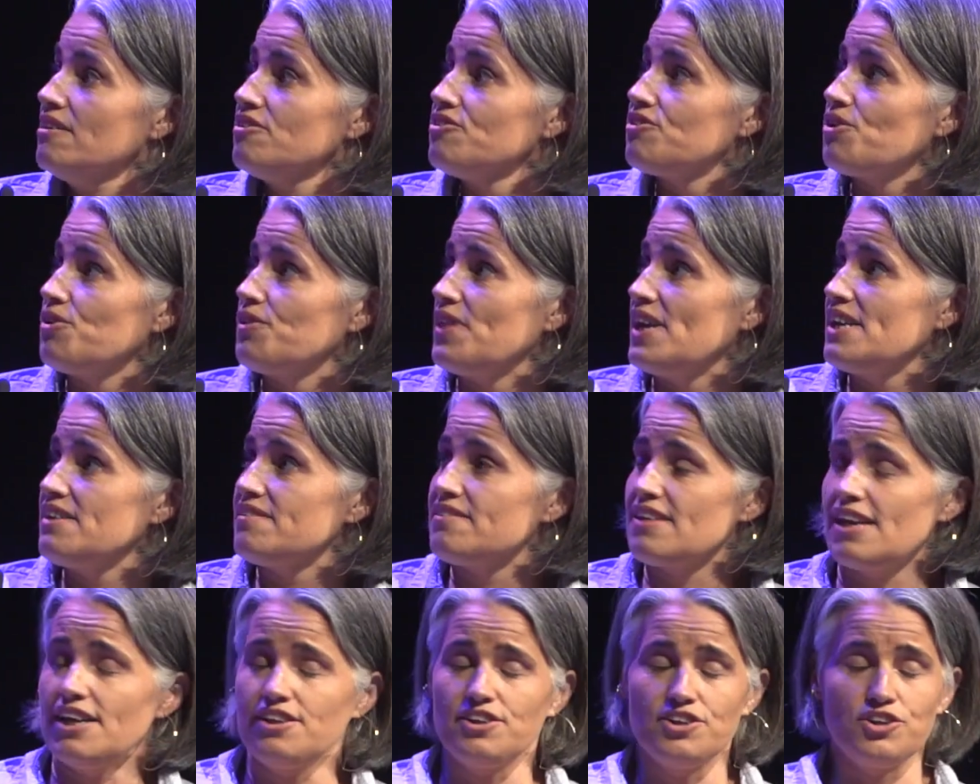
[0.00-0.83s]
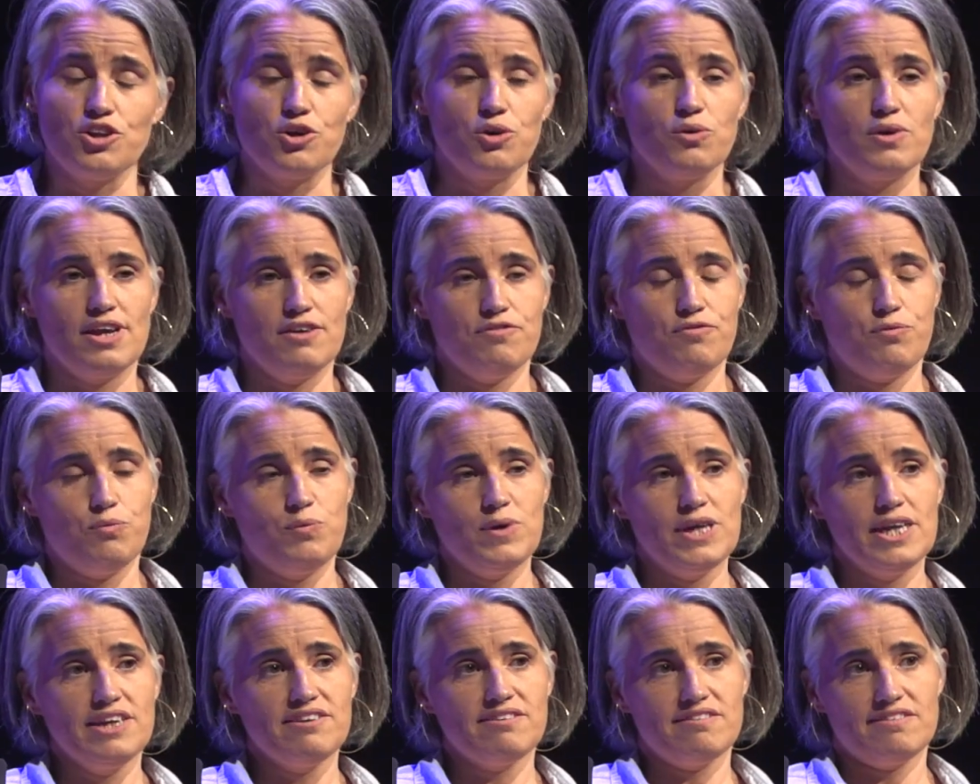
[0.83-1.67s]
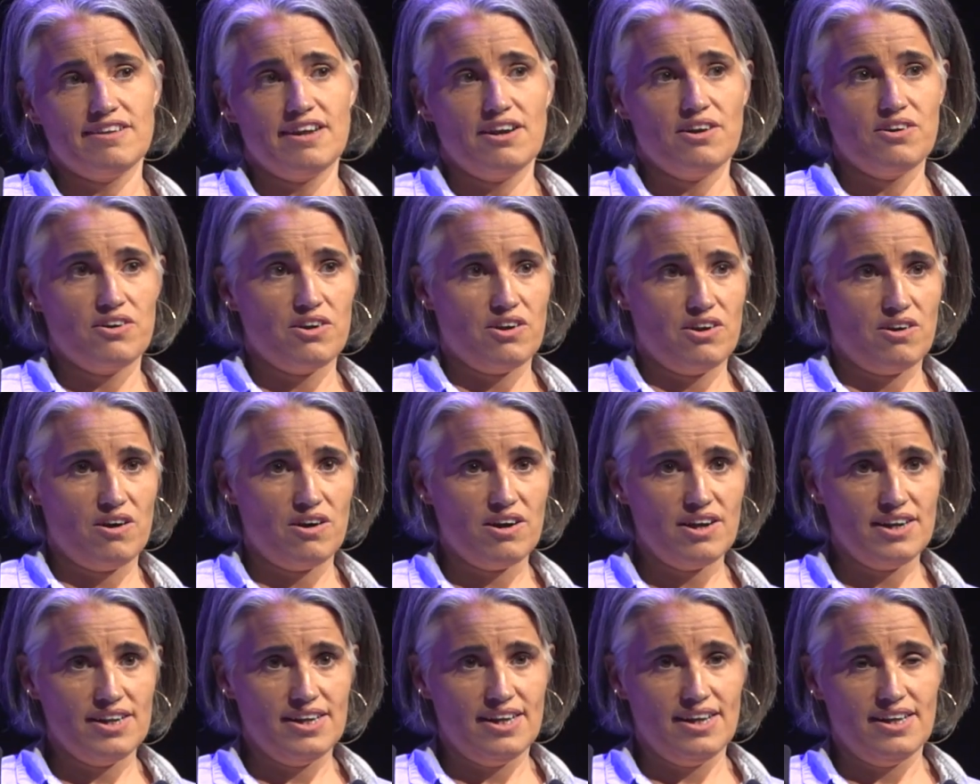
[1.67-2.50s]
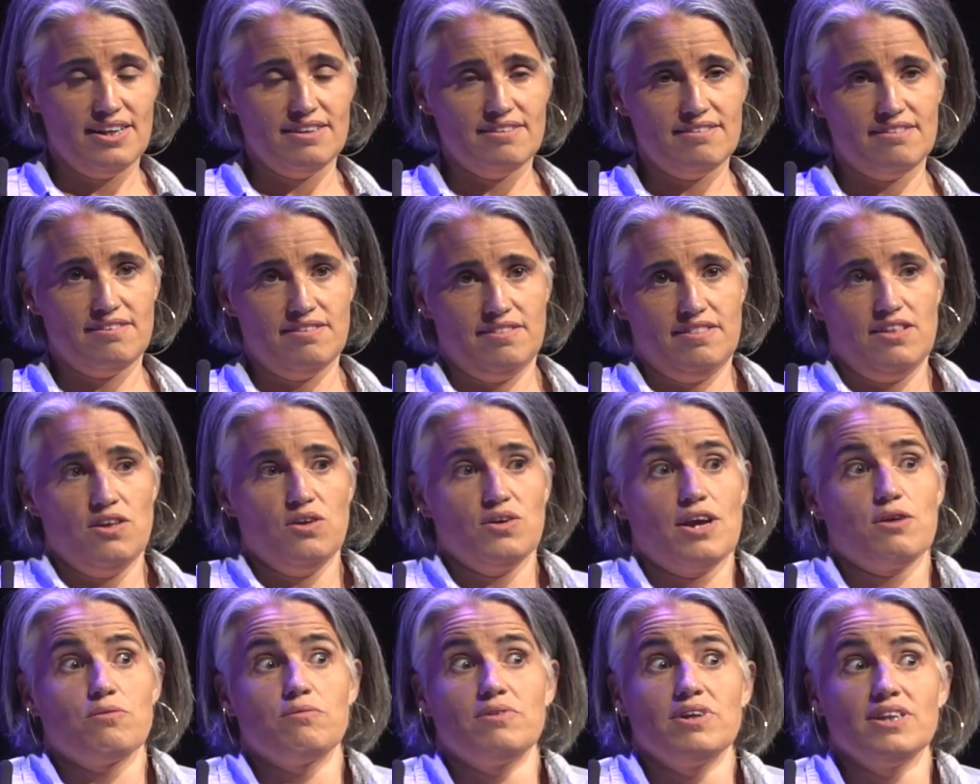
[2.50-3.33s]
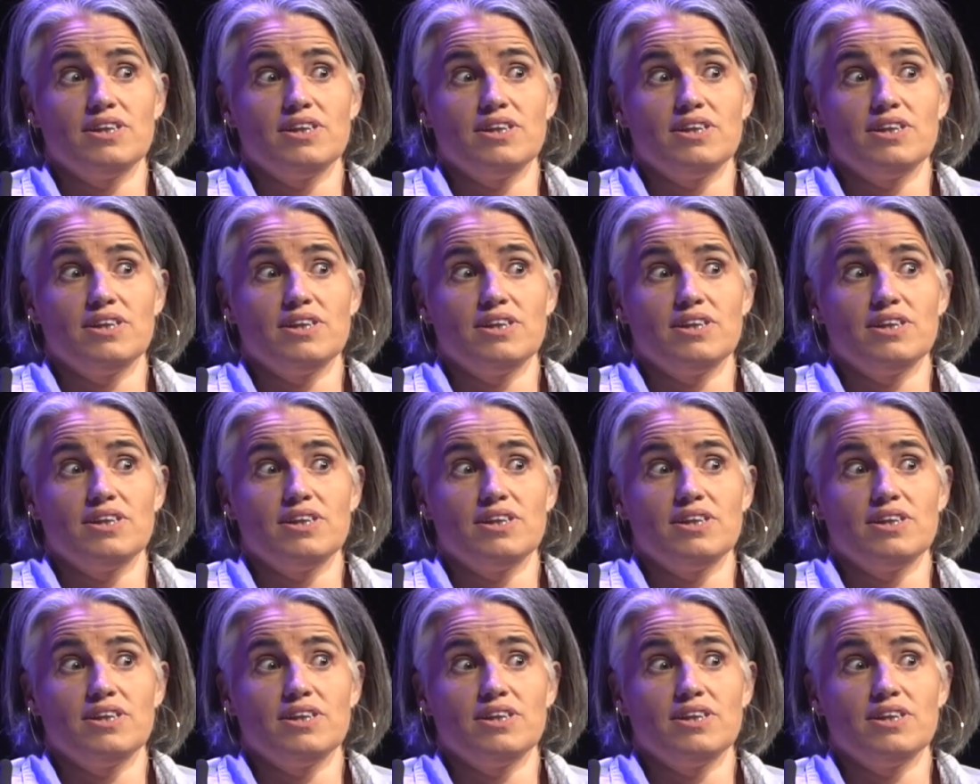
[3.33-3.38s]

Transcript: So they said, if we stare at our audience, they'll get